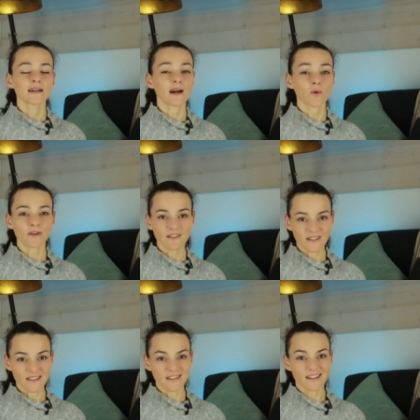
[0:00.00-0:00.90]

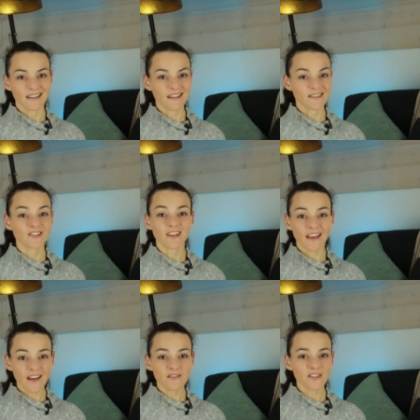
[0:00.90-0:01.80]
However, at
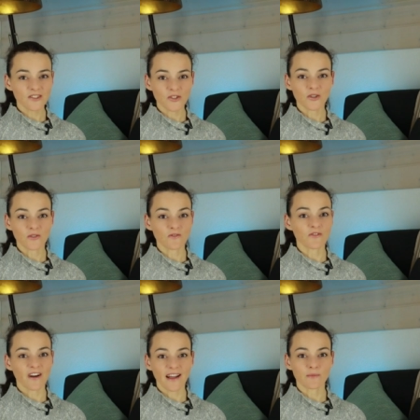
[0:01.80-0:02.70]
every turn
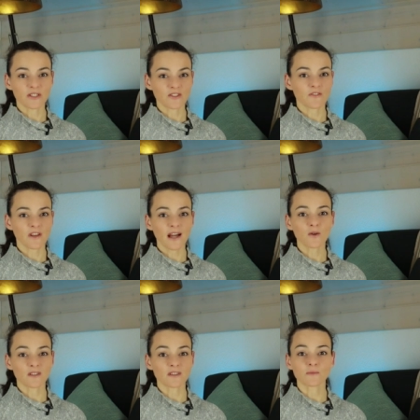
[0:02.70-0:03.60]
vibrant
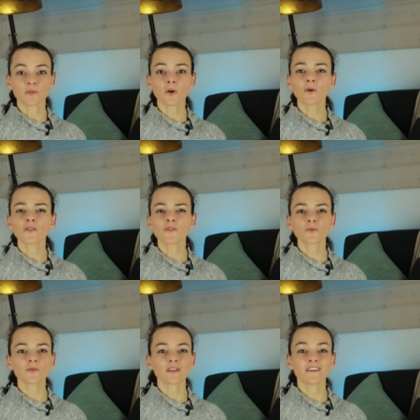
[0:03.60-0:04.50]
flowers broke
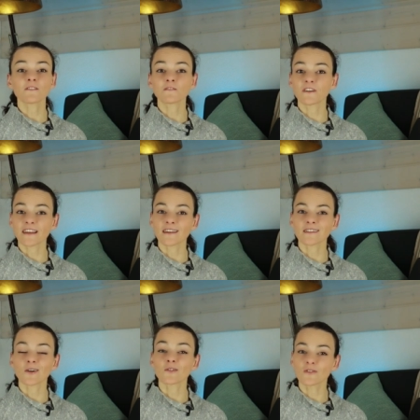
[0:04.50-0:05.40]
through the
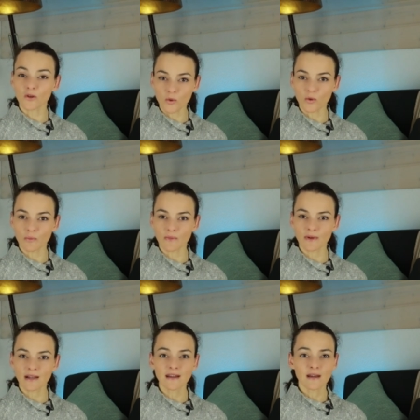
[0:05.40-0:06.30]
veil of gloom,
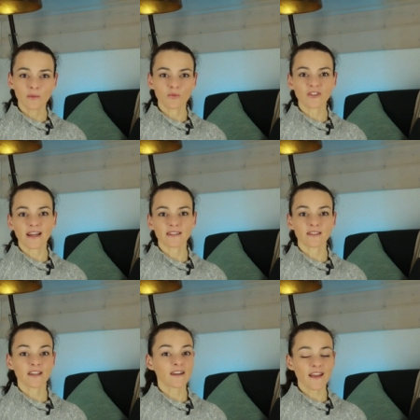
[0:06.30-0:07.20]

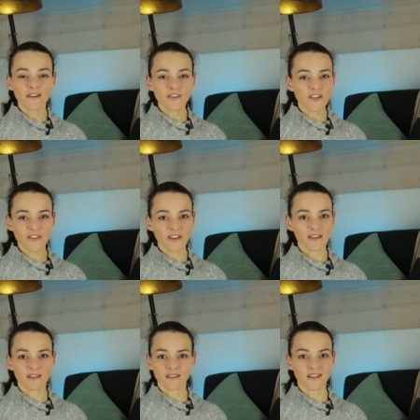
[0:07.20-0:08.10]
brightening
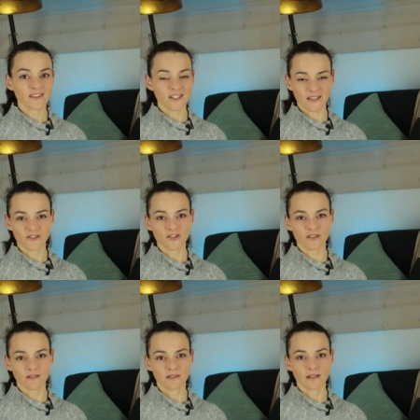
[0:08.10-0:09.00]
everything they
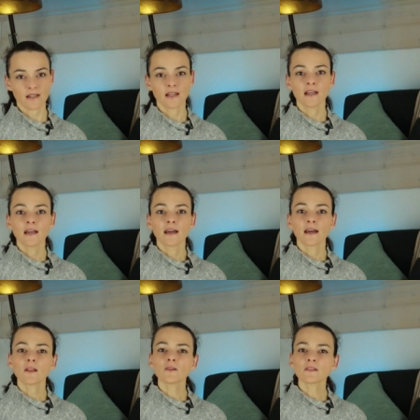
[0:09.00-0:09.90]
touched. Along